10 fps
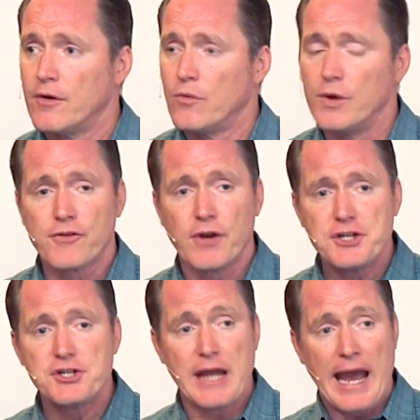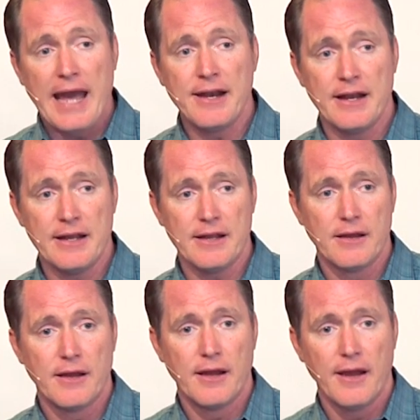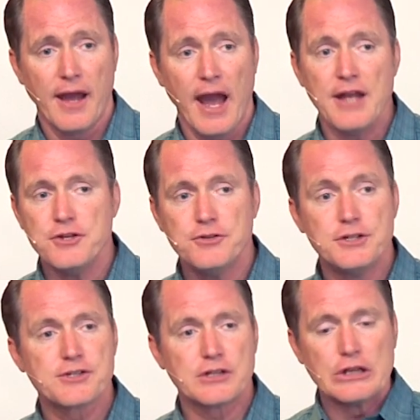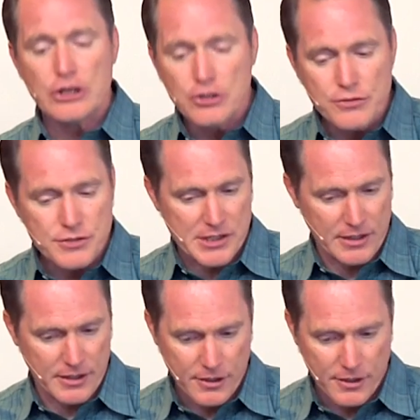with Christianity, and you just lose it.